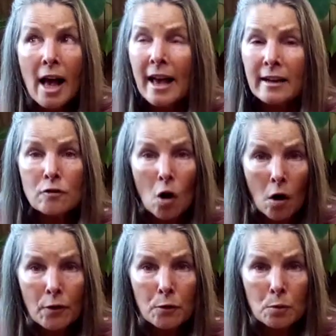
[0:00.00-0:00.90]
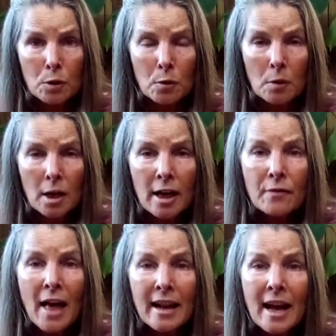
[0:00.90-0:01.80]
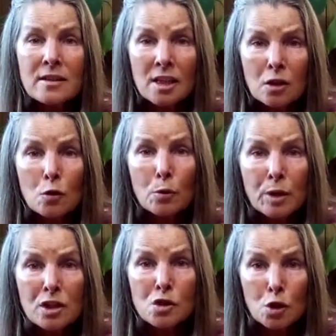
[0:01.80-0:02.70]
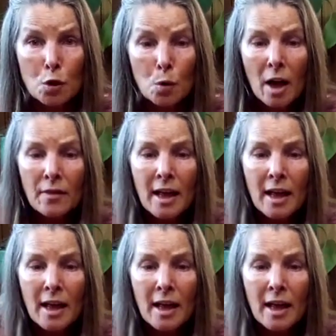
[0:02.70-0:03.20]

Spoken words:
and have gone through, that has increased you.